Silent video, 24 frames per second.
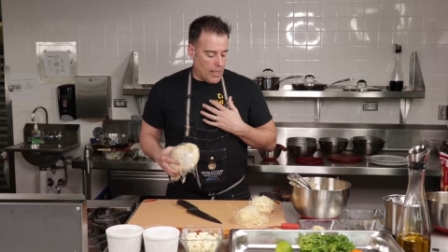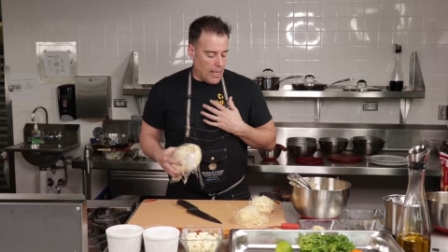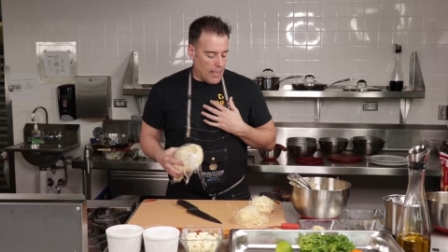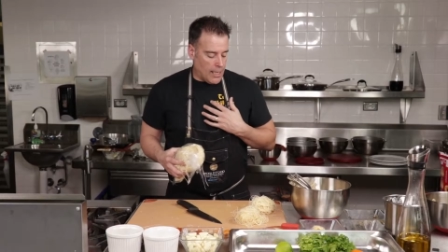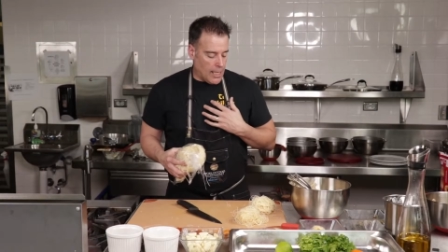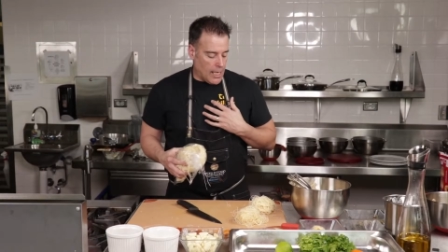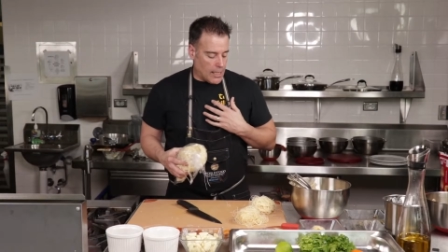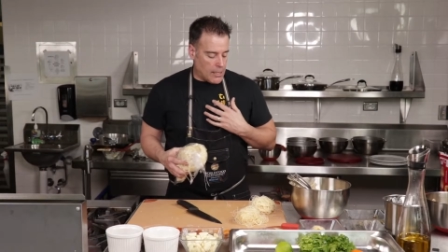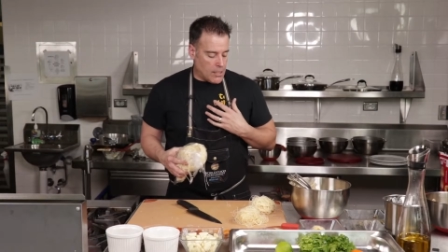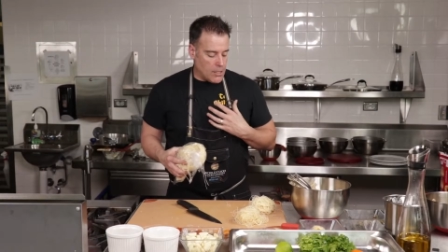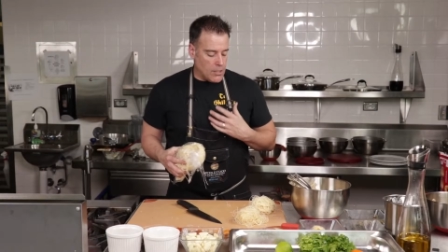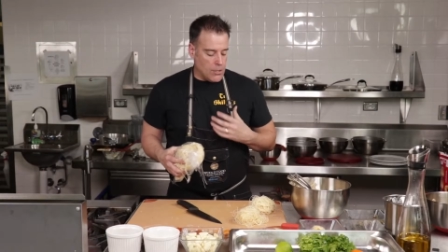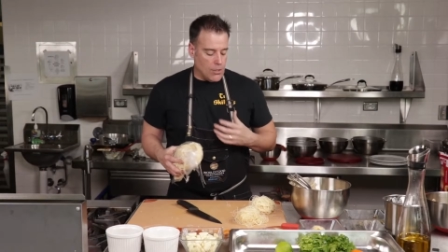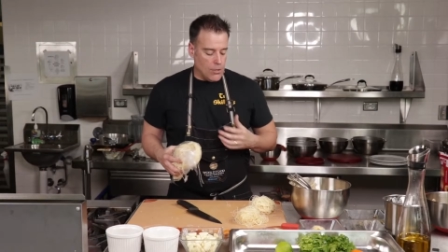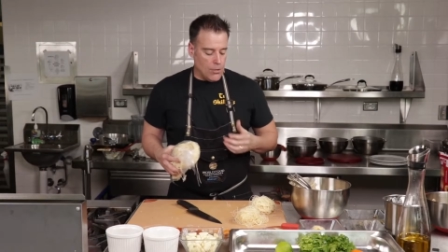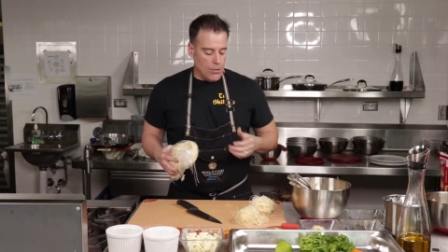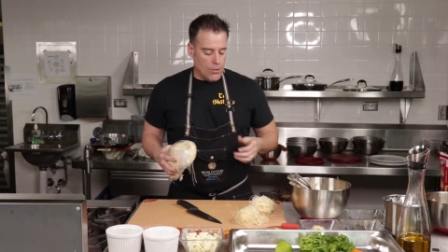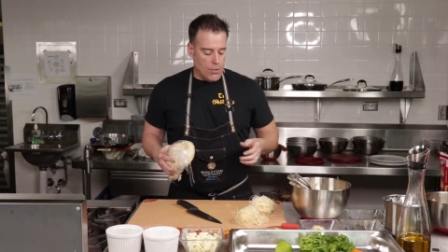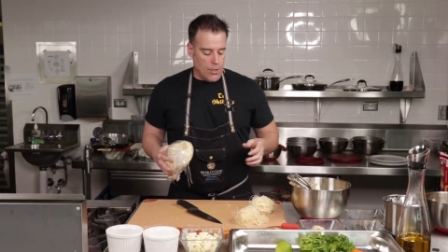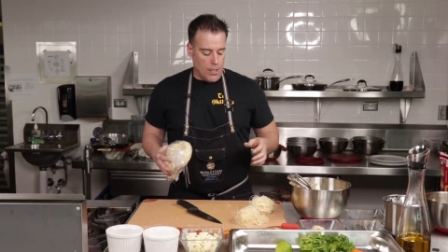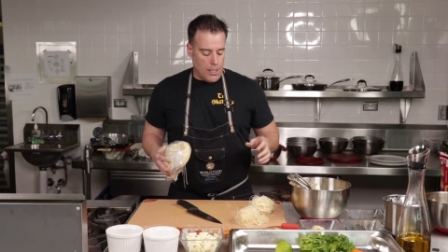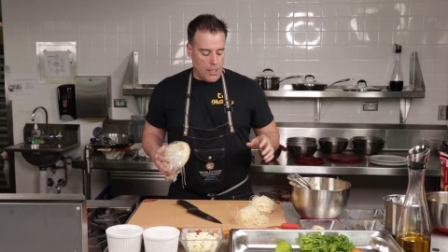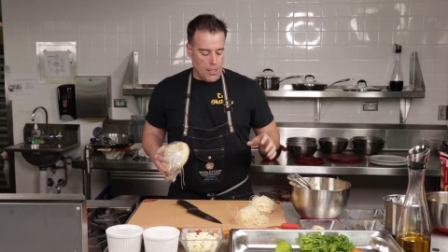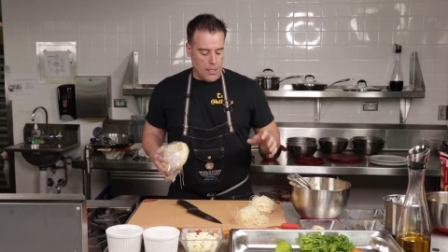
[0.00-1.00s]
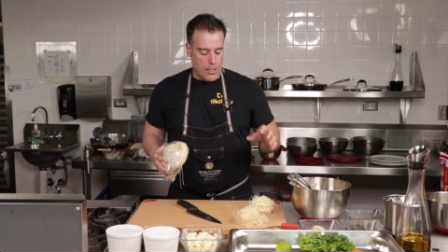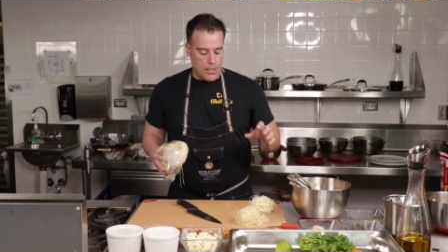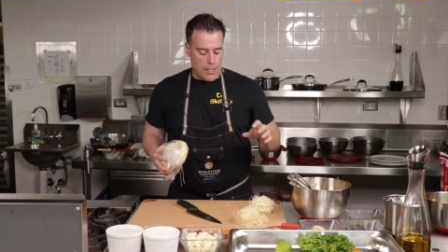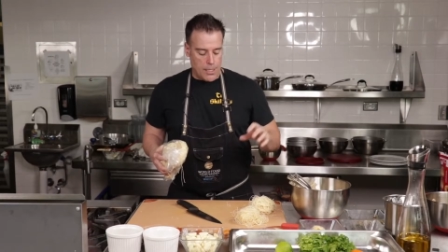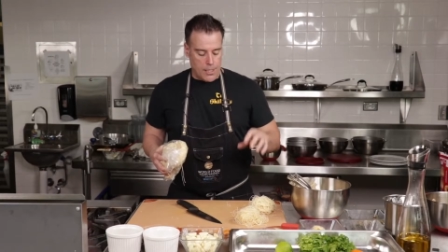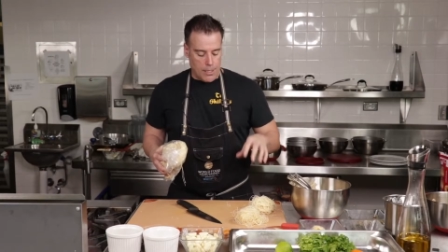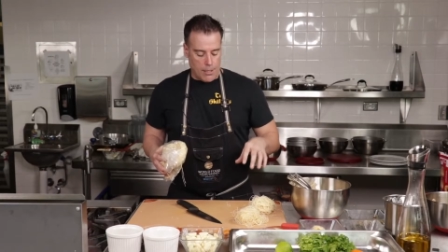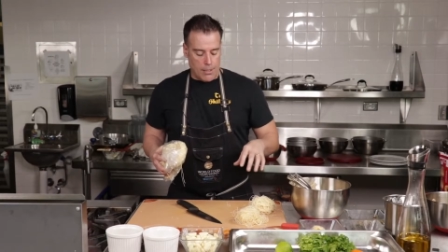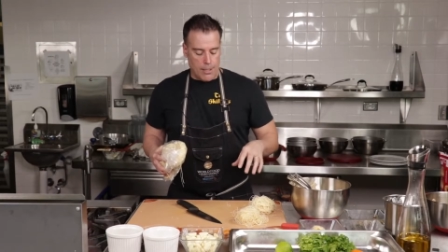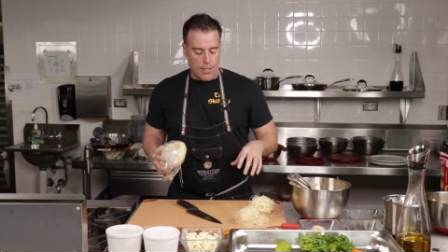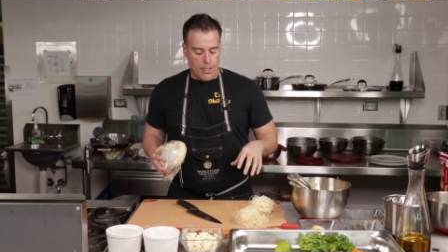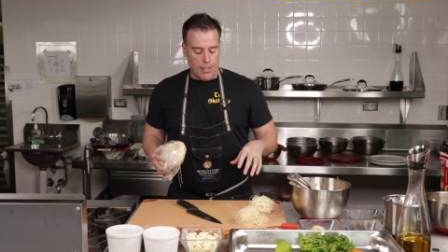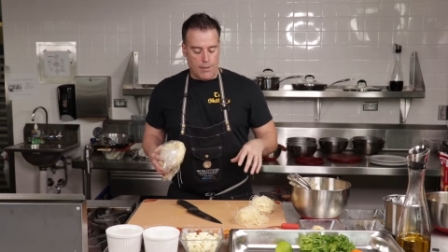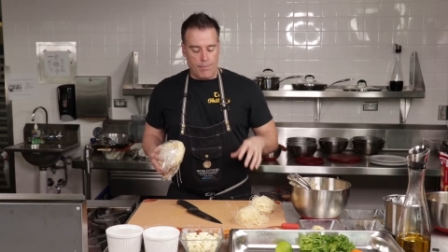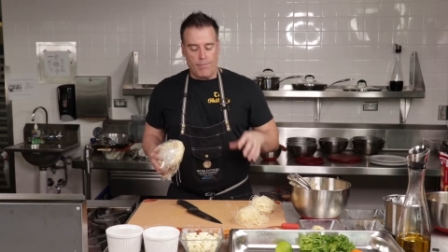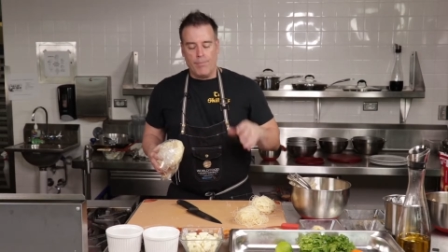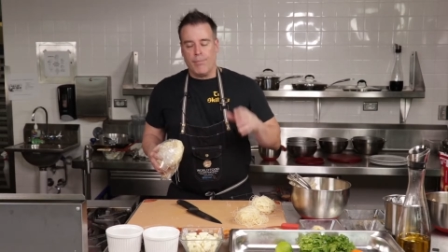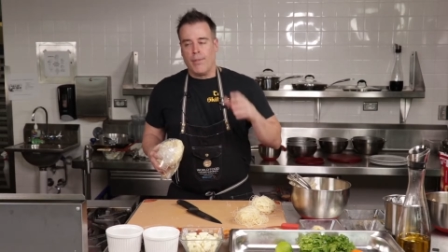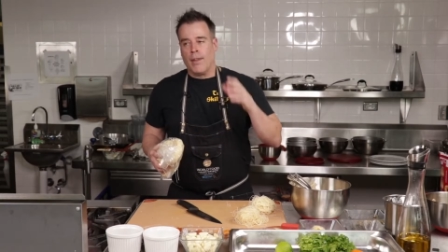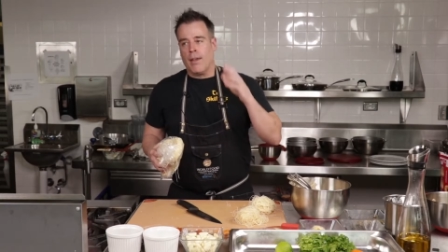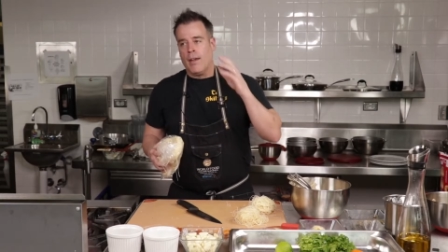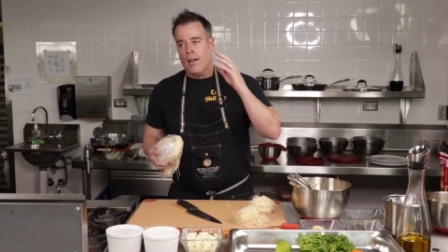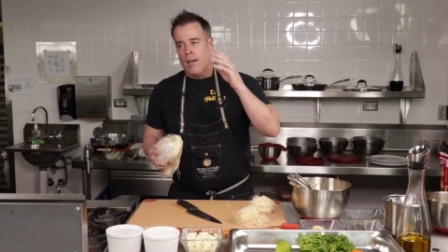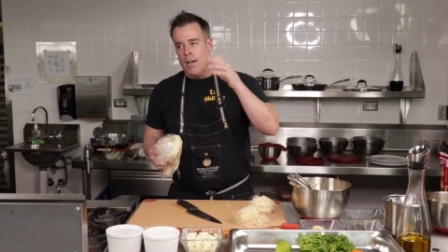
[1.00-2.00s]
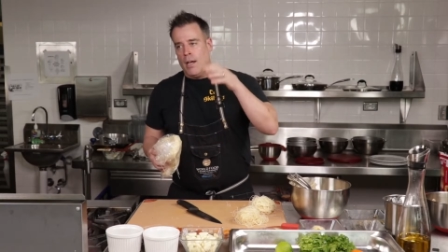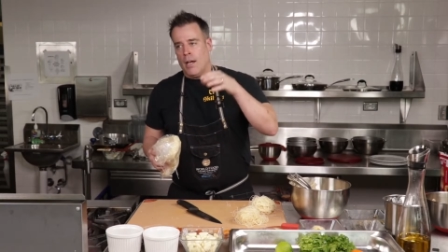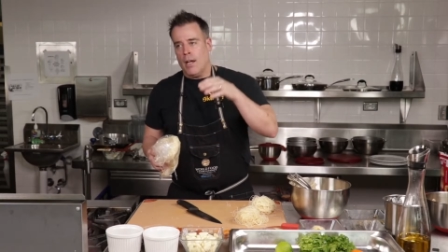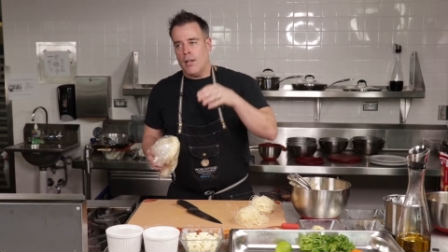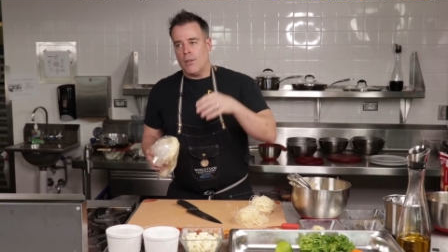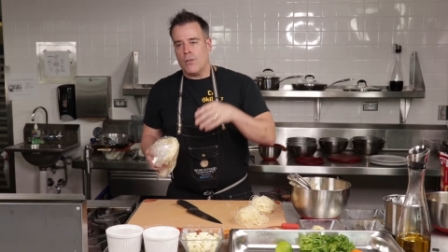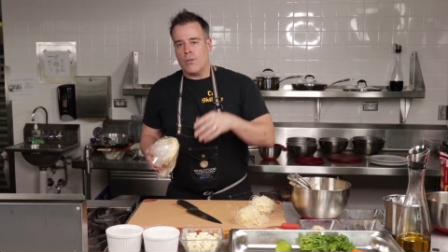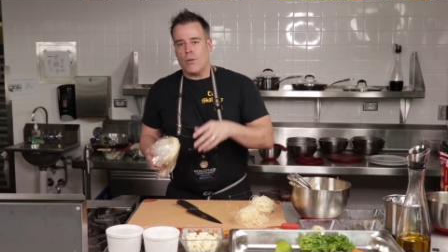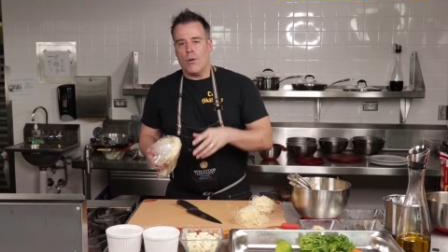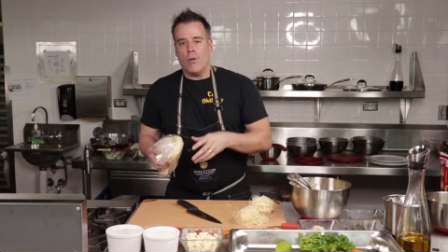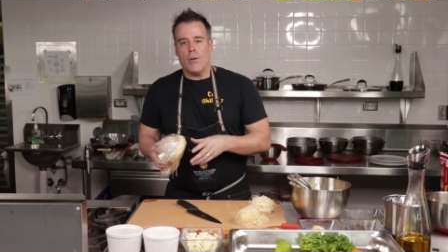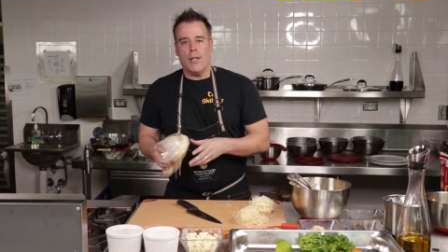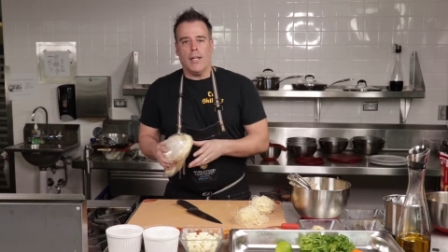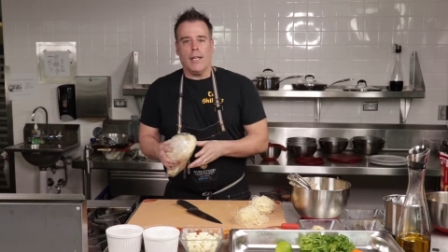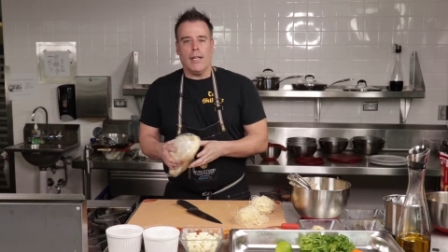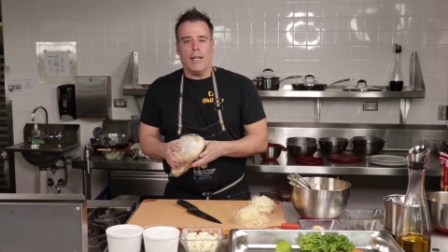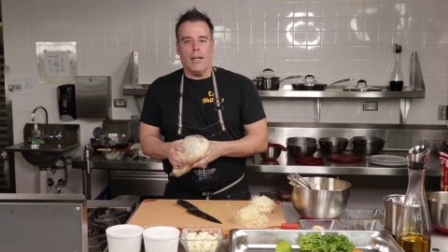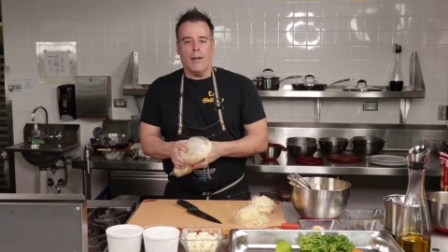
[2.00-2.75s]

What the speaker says: I like to do is sear it and throw it in the